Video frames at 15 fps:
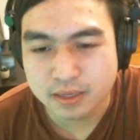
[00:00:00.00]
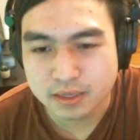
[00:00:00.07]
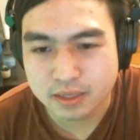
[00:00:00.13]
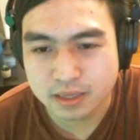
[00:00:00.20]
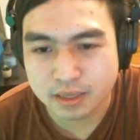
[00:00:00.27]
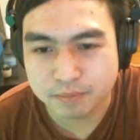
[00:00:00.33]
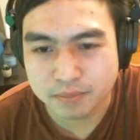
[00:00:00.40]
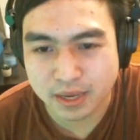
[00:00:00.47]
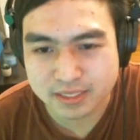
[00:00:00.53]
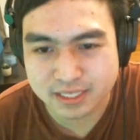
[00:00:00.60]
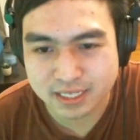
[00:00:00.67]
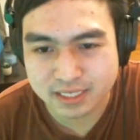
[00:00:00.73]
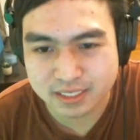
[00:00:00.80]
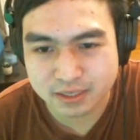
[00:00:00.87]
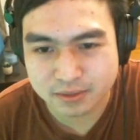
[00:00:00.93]
The best
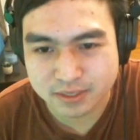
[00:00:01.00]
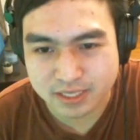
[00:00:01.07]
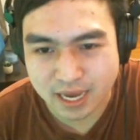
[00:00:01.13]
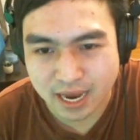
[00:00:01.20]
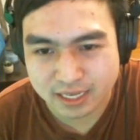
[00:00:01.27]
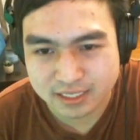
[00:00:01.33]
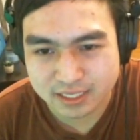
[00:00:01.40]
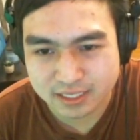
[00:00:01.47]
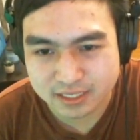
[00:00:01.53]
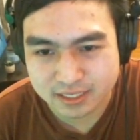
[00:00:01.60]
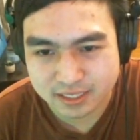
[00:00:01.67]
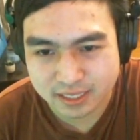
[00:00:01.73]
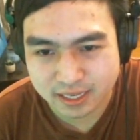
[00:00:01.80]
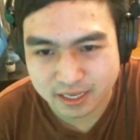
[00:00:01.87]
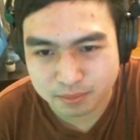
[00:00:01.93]
thing to do is actually just
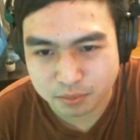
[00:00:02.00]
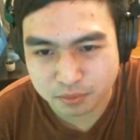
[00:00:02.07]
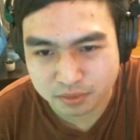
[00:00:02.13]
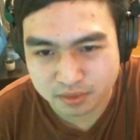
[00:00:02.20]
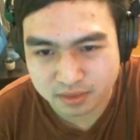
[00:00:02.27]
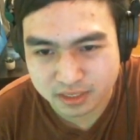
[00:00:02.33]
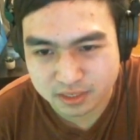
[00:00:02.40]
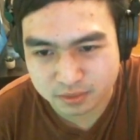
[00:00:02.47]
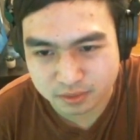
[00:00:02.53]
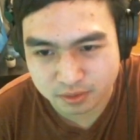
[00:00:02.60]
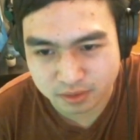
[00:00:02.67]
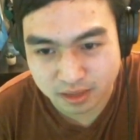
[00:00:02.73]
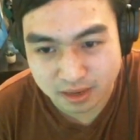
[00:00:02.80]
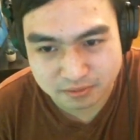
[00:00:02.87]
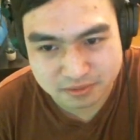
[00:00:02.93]
to hit both of these with your
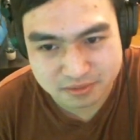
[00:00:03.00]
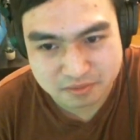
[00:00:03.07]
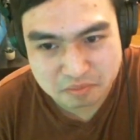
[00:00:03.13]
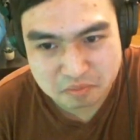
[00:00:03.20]
left.